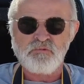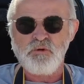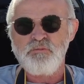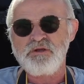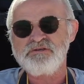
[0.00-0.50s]

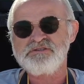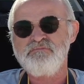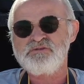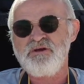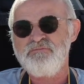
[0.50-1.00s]
RAW because
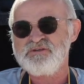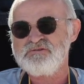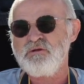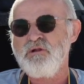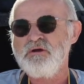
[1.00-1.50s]
sometimes I
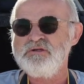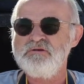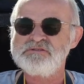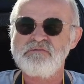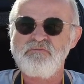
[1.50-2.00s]
do like
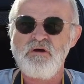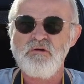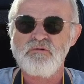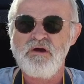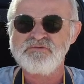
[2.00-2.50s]
using the
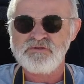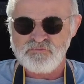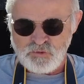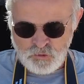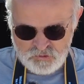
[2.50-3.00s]
photographs
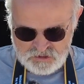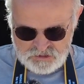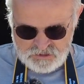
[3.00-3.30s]
in RAW.